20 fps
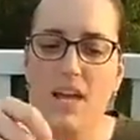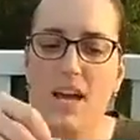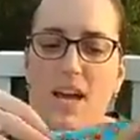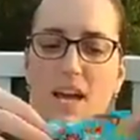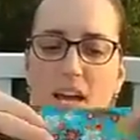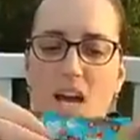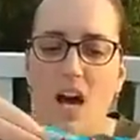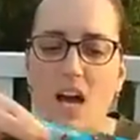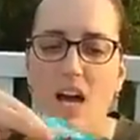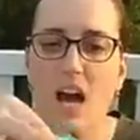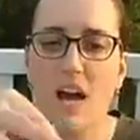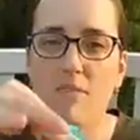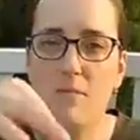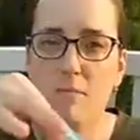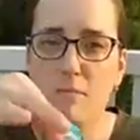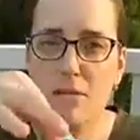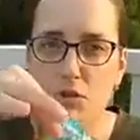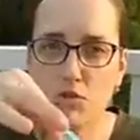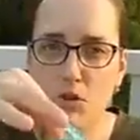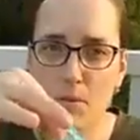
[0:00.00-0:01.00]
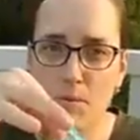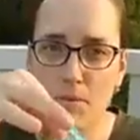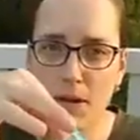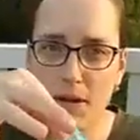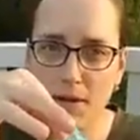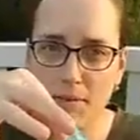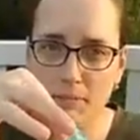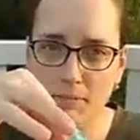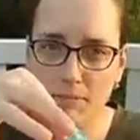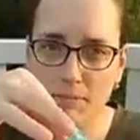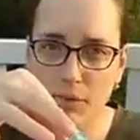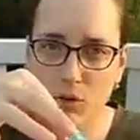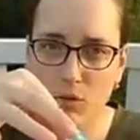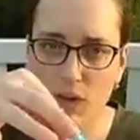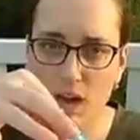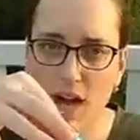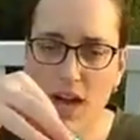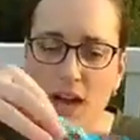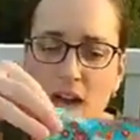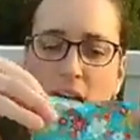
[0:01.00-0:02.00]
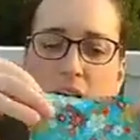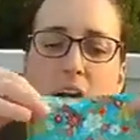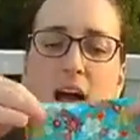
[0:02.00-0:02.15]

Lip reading: and not have it be dripping, okay?